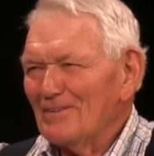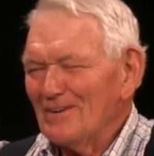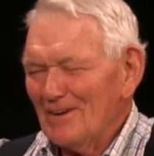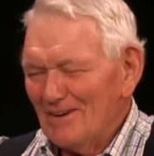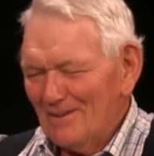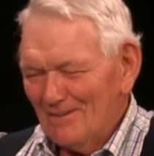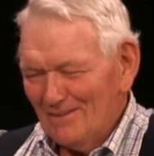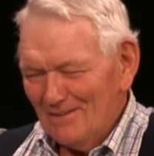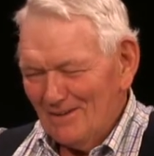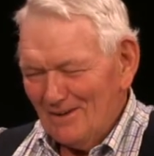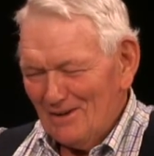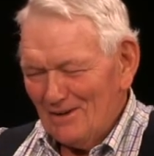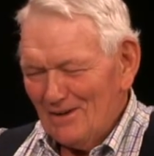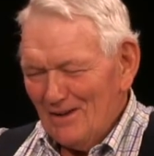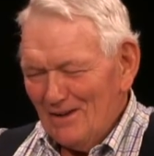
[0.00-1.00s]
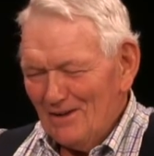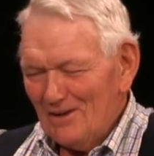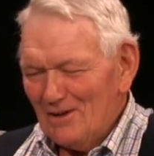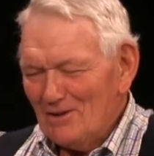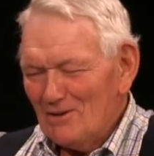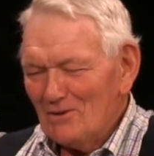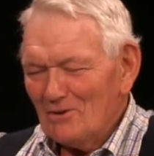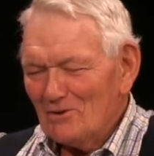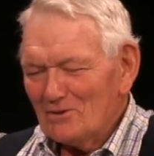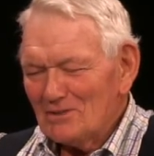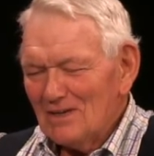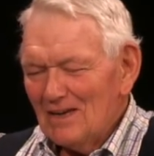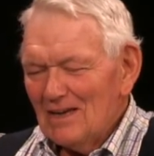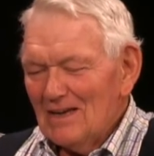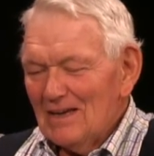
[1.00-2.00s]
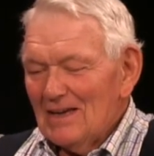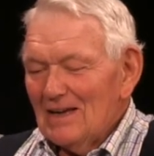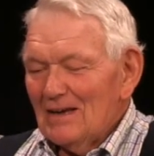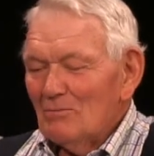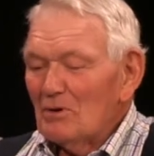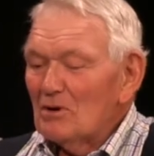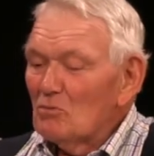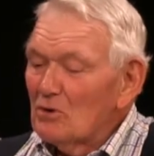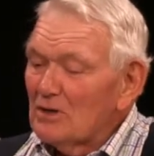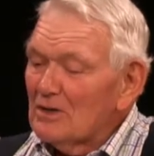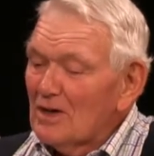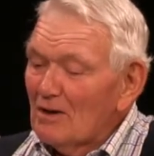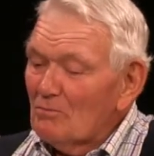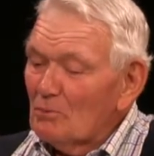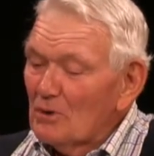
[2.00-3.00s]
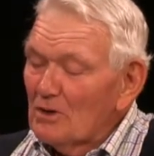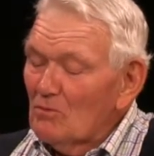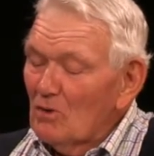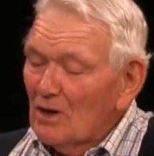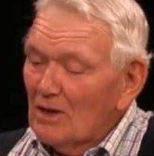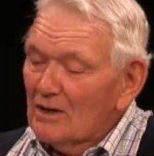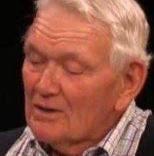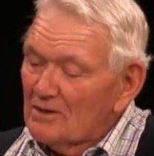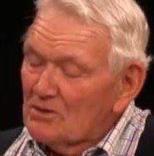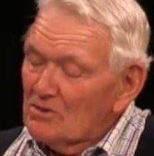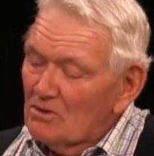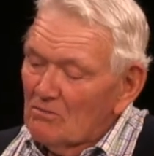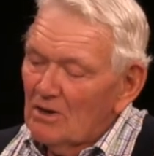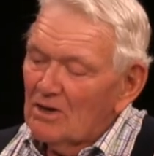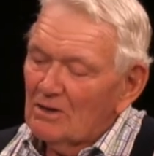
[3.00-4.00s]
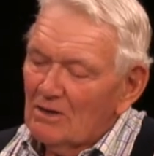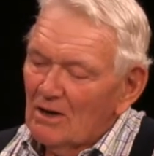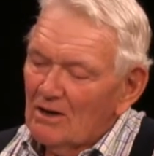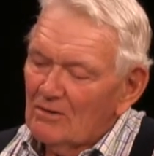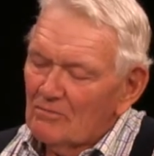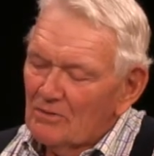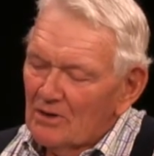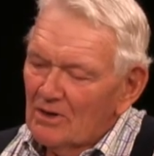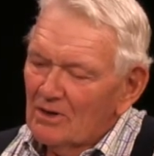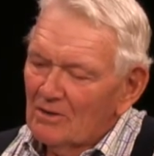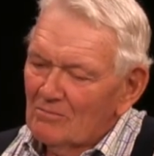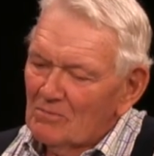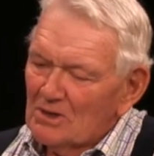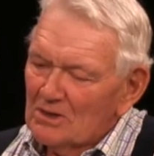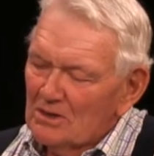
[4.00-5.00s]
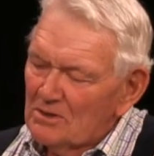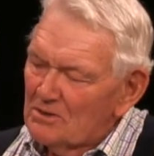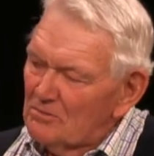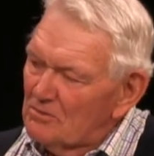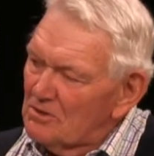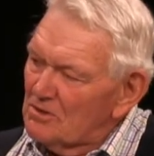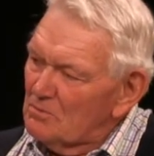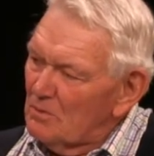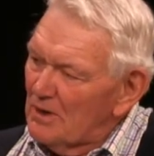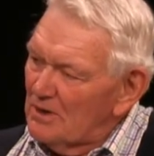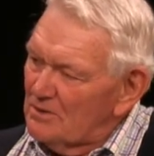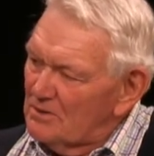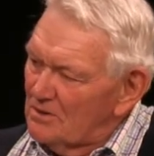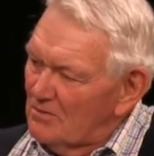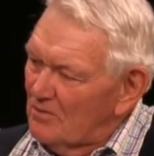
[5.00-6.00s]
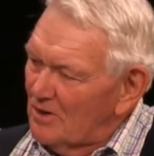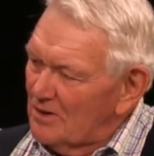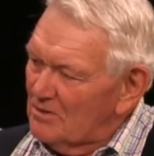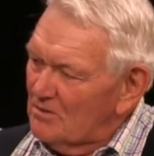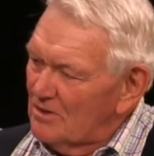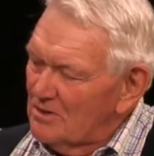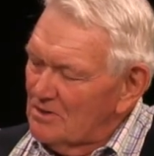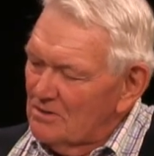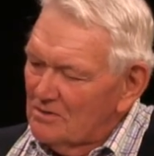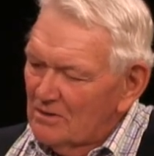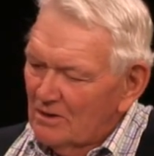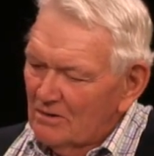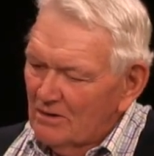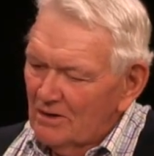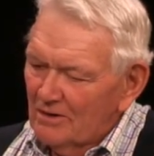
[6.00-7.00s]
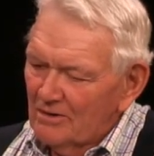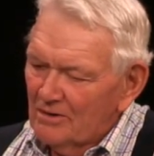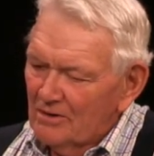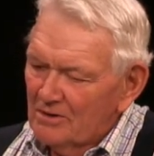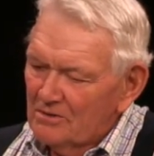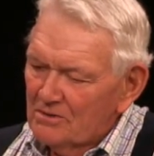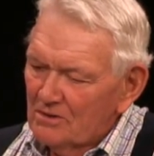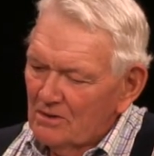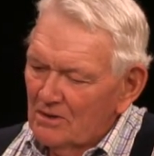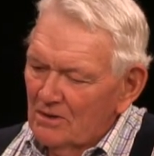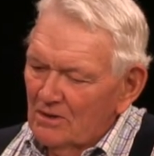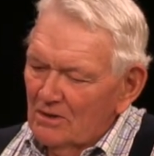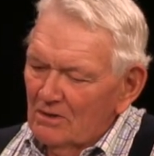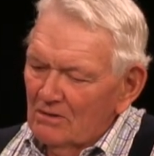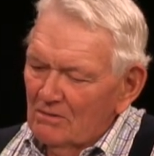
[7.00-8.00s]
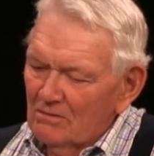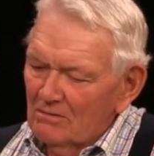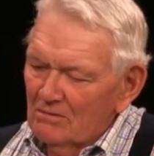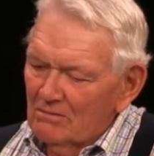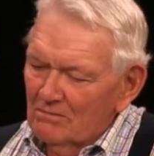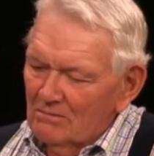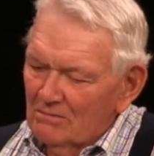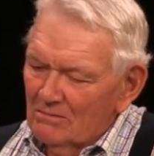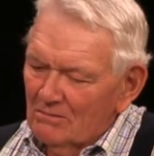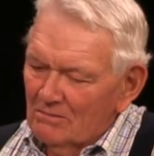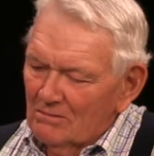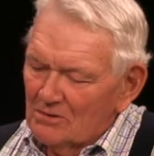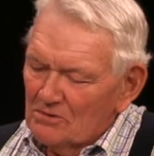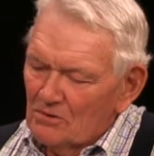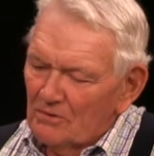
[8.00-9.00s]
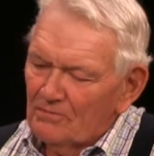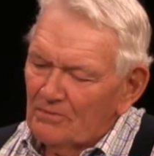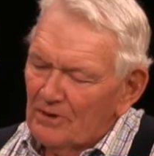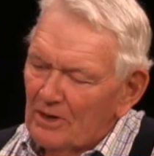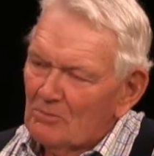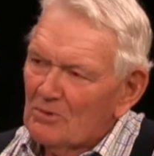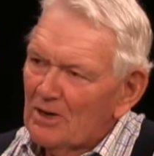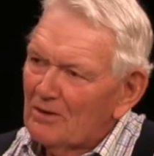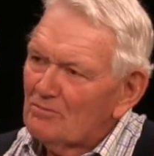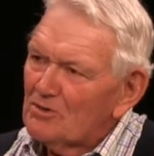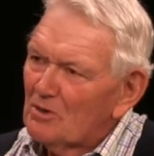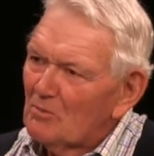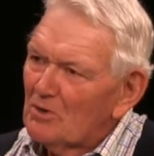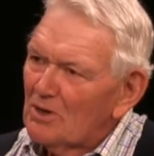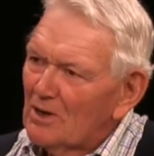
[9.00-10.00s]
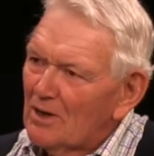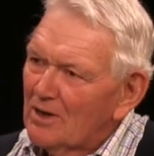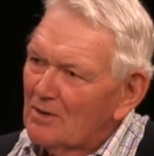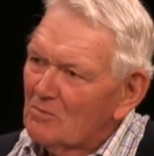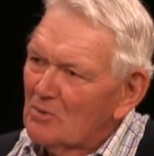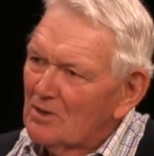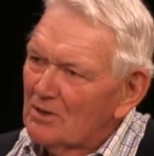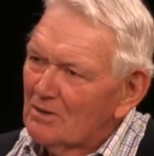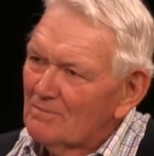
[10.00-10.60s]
Yeah, any of those. But it worked out pretty well, and it's a great kind of thing. Because of the expansion of hydrangeas at Heritage, it's good for them to have somebody like me.